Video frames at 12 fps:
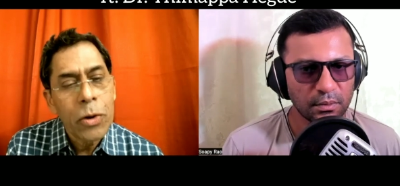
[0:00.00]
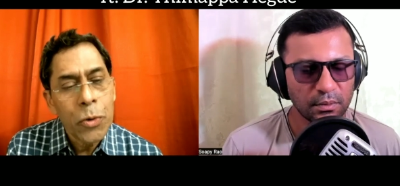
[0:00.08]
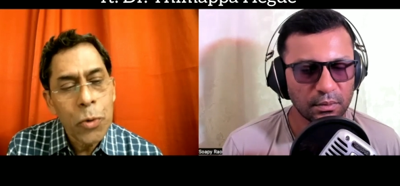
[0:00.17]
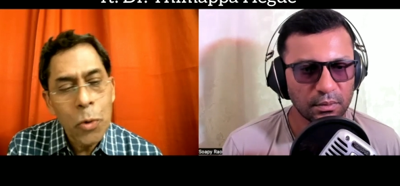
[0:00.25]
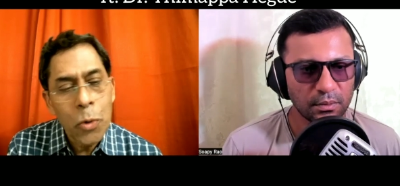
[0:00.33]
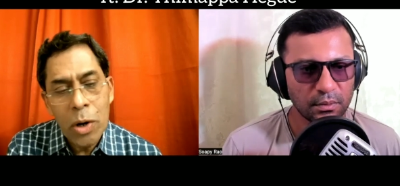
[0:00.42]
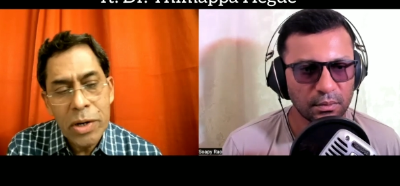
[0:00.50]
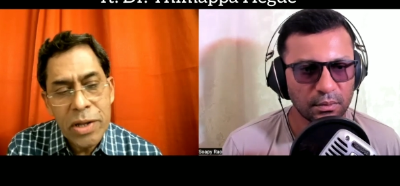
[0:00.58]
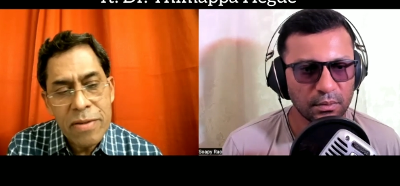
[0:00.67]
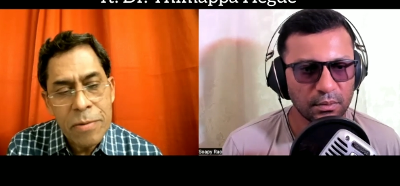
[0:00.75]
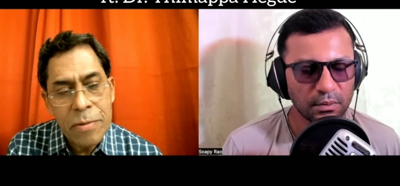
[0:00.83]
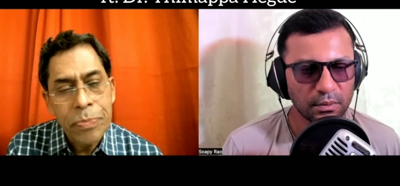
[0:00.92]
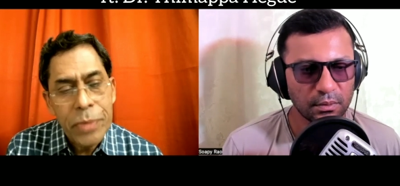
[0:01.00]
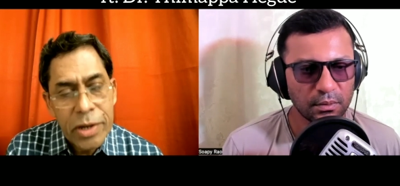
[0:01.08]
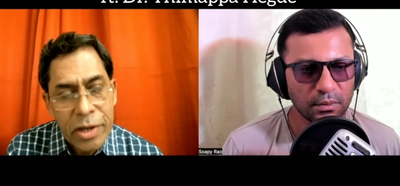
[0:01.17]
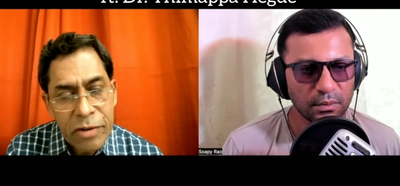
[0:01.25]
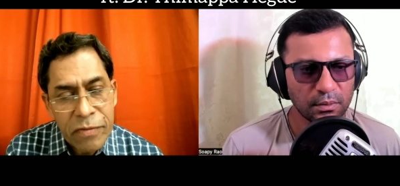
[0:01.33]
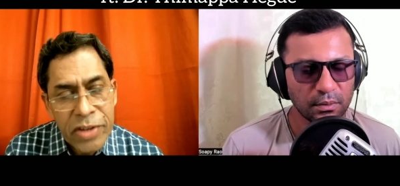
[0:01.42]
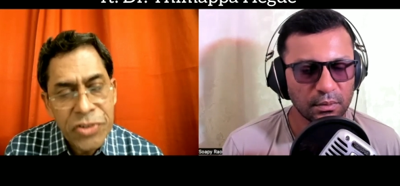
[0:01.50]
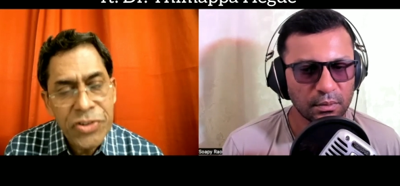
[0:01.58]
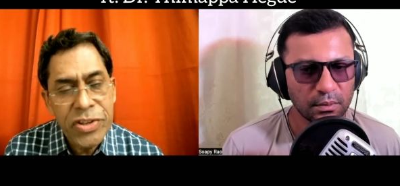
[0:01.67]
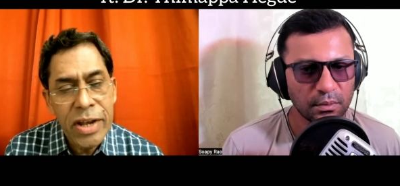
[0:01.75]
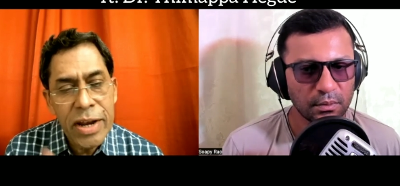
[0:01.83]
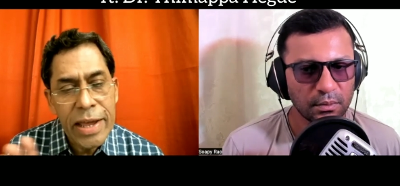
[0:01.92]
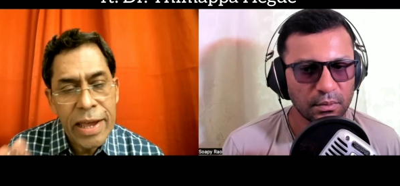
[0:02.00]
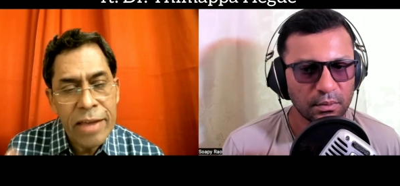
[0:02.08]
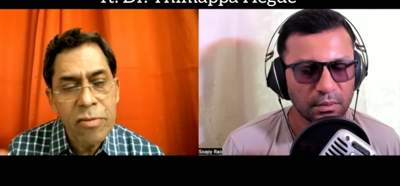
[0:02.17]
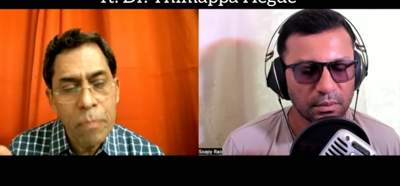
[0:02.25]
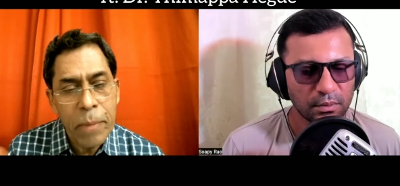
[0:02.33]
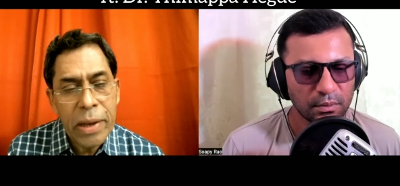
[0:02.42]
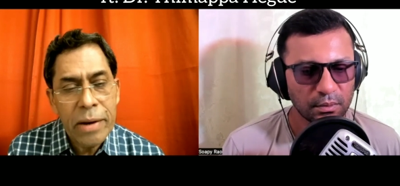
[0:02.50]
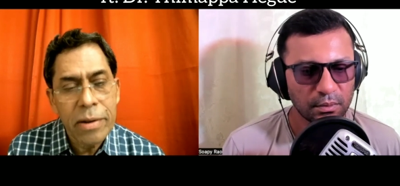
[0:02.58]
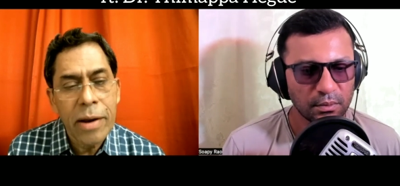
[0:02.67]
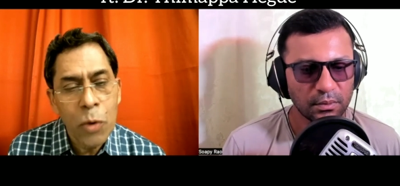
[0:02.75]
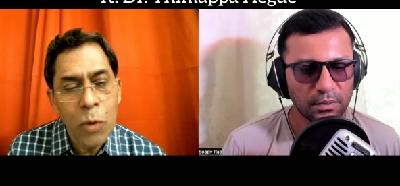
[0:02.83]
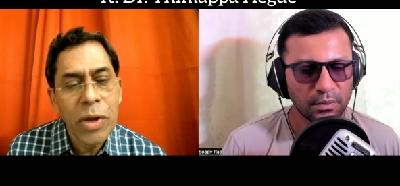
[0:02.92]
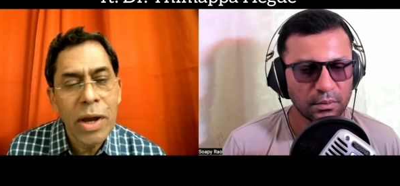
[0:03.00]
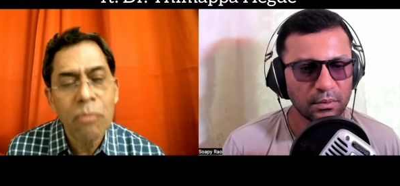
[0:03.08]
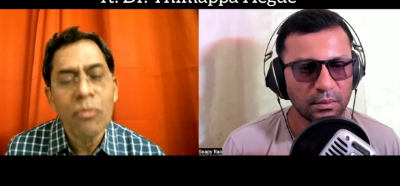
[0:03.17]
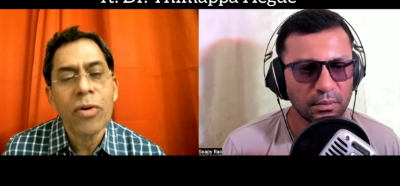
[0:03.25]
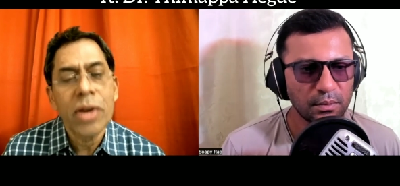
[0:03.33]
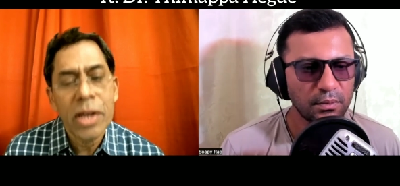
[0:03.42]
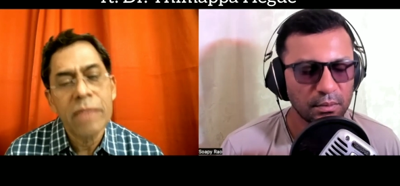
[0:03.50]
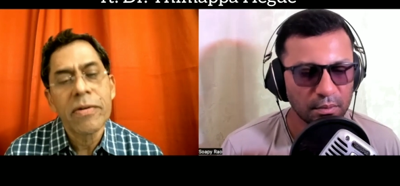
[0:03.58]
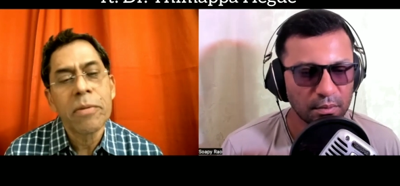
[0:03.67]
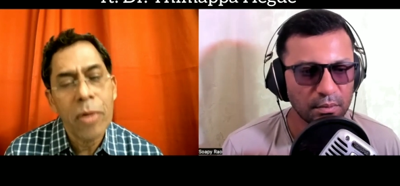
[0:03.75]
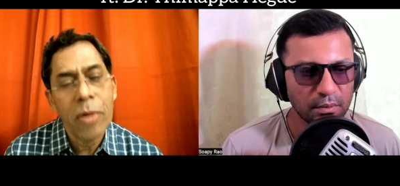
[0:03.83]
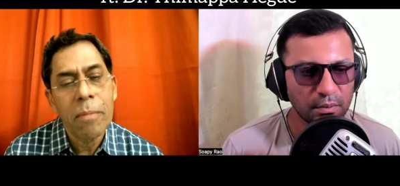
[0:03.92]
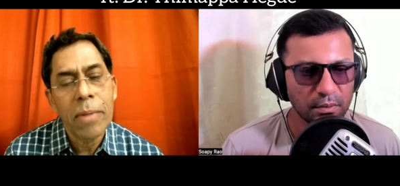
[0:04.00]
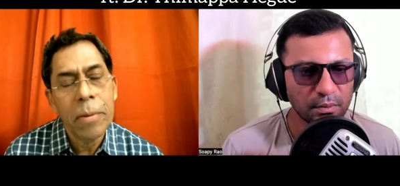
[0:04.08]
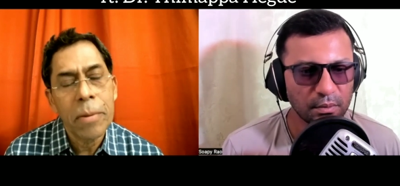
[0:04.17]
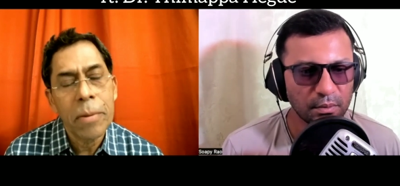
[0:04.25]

Speaker 1: do what is conventionally expected outcome for a given problem?